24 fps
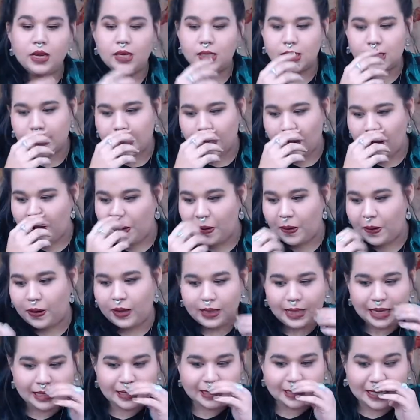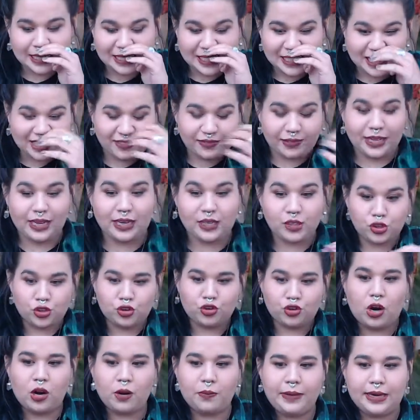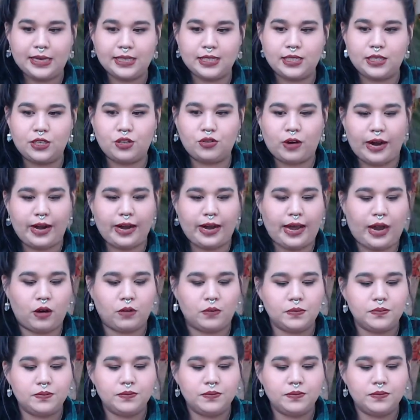So that's definitely a strong message right now.